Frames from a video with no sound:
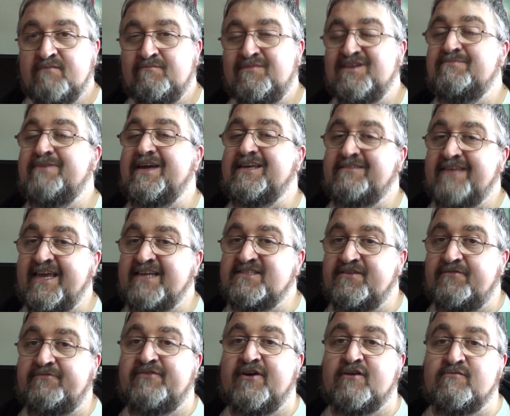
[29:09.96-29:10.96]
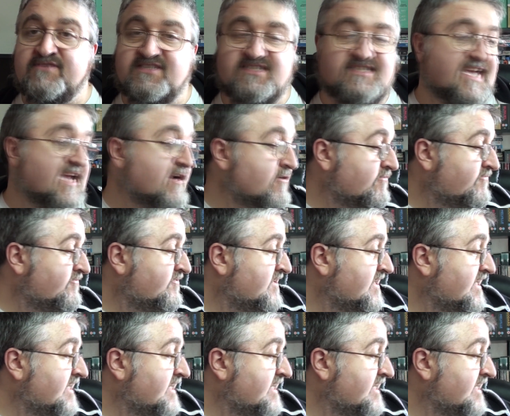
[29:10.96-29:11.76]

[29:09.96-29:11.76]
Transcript: but the big thing is the film itself.